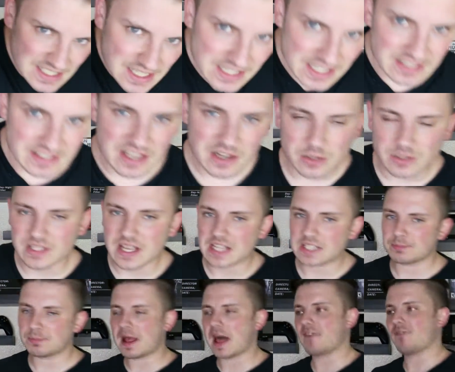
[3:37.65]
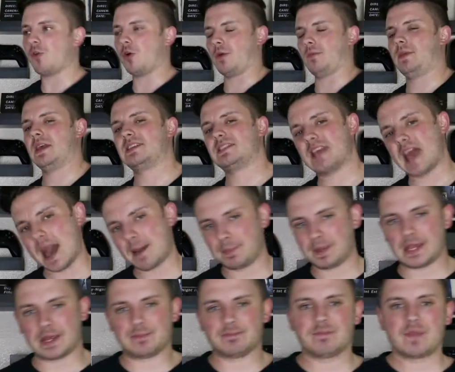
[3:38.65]
Nintendo's next platform, is
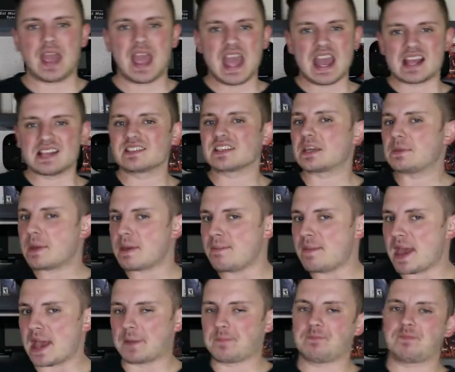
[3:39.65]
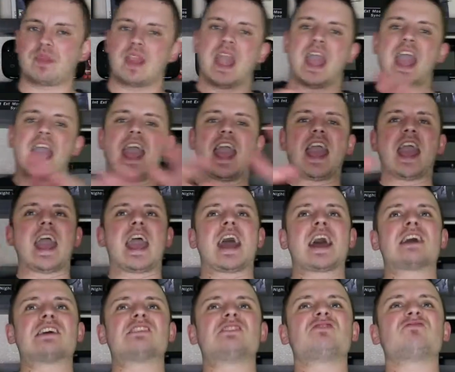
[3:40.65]
happening. It's going to be big.
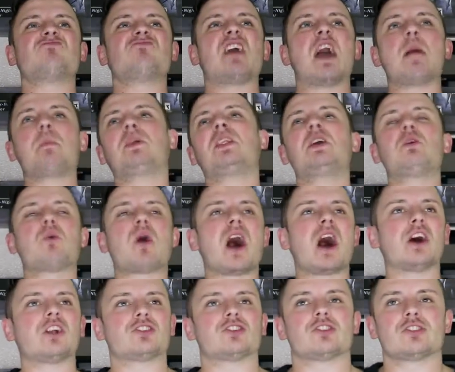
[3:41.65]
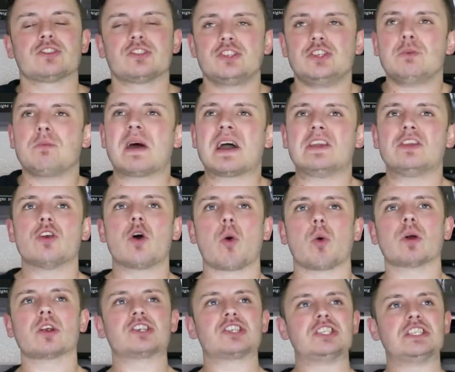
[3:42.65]
And Emily Rogers, you might know
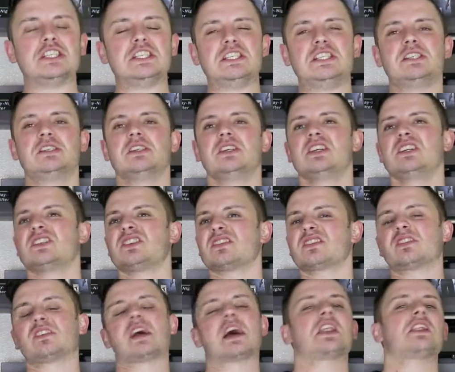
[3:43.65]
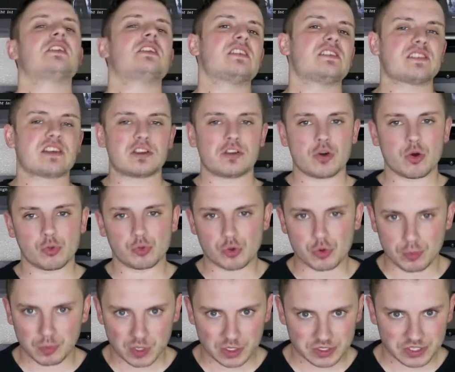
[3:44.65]
her. She does a lot of Nintendo
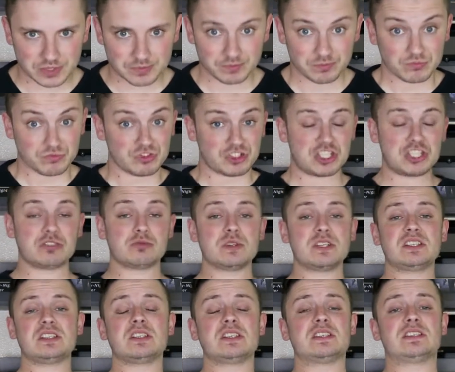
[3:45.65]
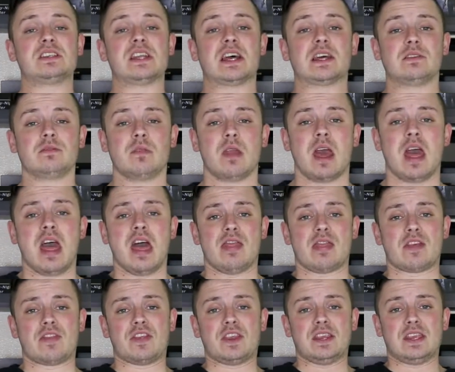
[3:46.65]
rumors. She's recently said
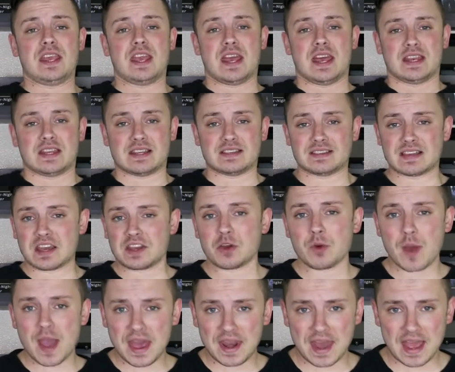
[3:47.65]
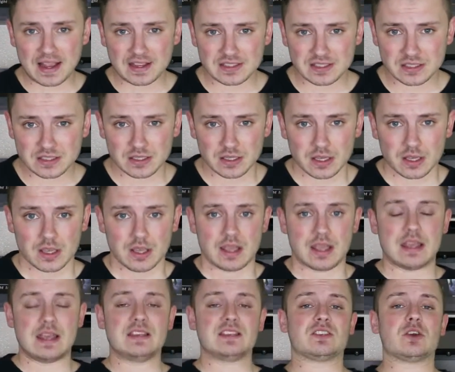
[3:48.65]
that the Nintendo NX
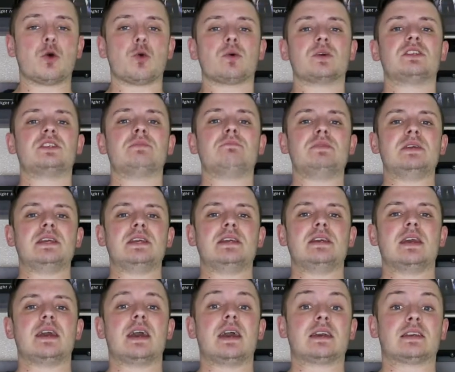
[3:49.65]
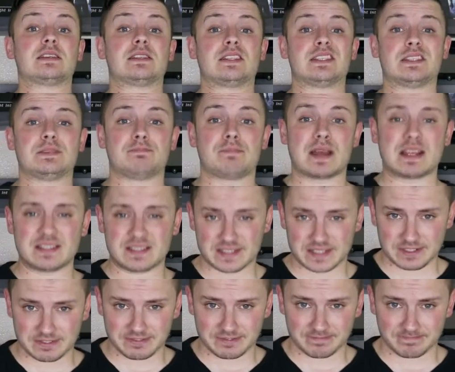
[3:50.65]
is going to be
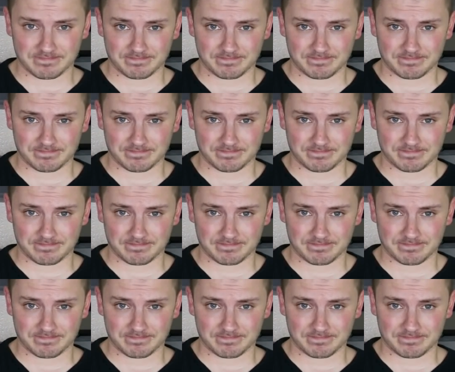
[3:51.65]
expensive.